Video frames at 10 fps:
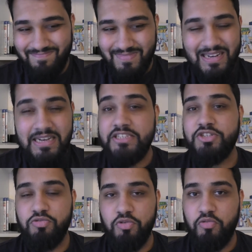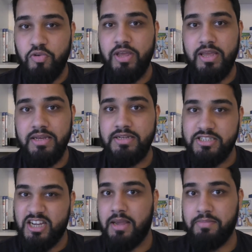literary
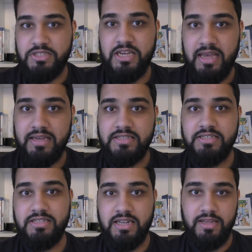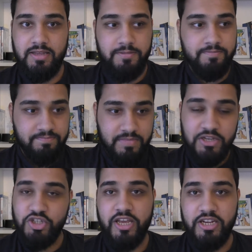type texts like
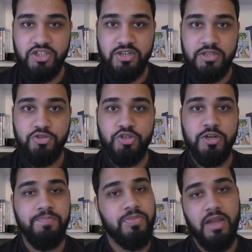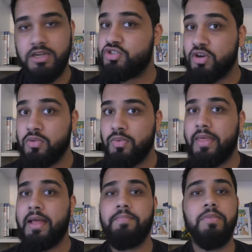educational literature. I struggle with
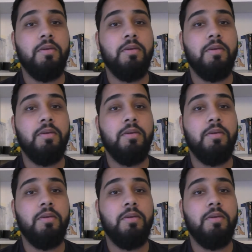that.